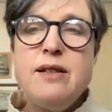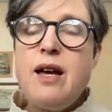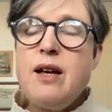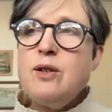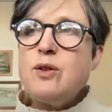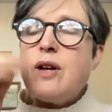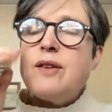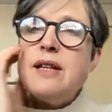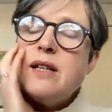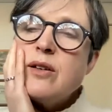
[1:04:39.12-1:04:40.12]
Yeah. Look, I
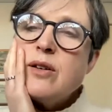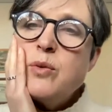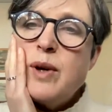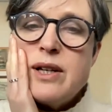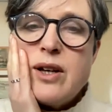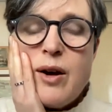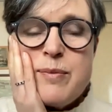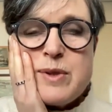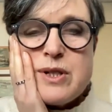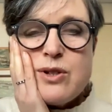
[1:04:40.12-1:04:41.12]
think when it
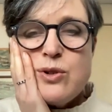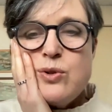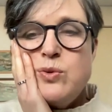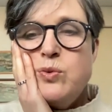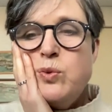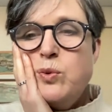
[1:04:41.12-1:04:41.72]
comes to